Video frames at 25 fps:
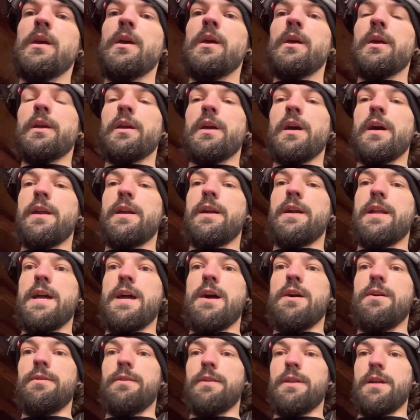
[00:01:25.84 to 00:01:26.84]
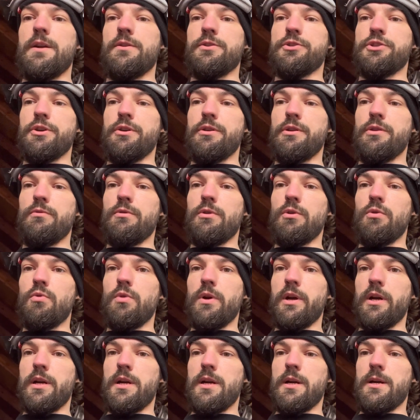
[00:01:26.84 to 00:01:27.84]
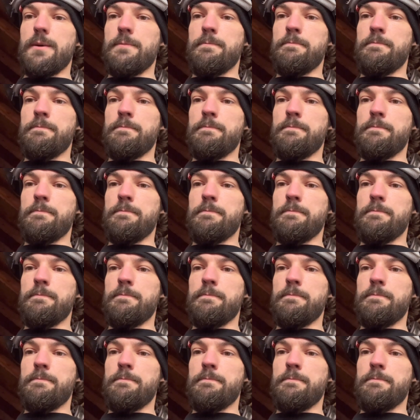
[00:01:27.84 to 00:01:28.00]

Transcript: cut it out, and then I'll show you real quick here.